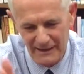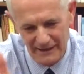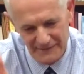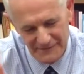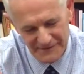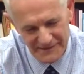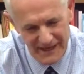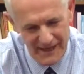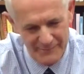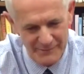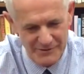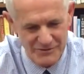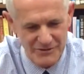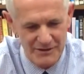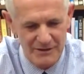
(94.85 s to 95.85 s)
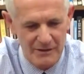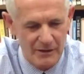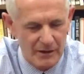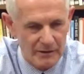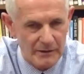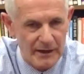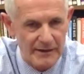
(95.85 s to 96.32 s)
and the damage
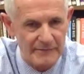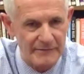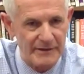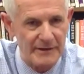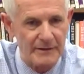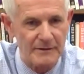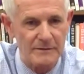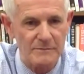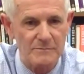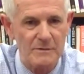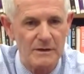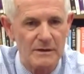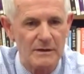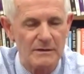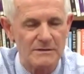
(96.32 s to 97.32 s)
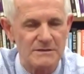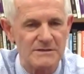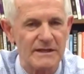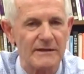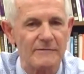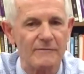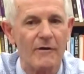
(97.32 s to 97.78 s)
are kind of in a
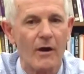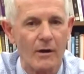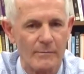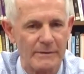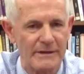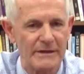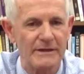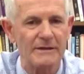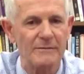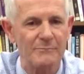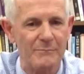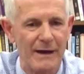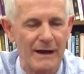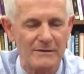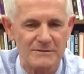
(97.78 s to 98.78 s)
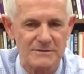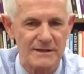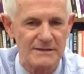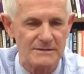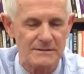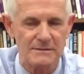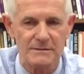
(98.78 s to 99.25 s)
state of harmony and balance, and
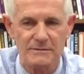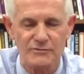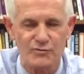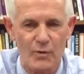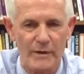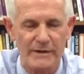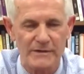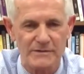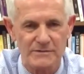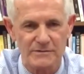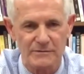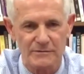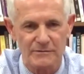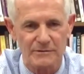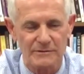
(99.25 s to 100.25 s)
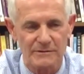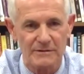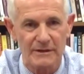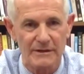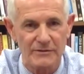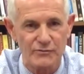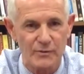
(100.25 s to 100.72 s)
that's in the 20s, early to
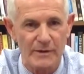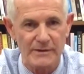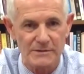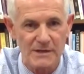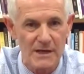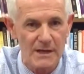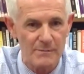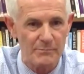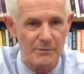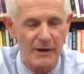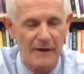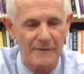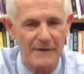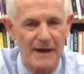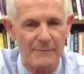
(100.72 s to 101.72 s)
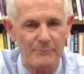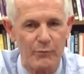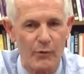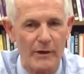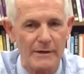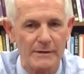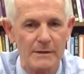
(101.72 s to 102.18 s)
late 20s. Beyond that
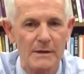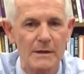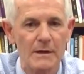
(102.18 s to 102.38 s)
point,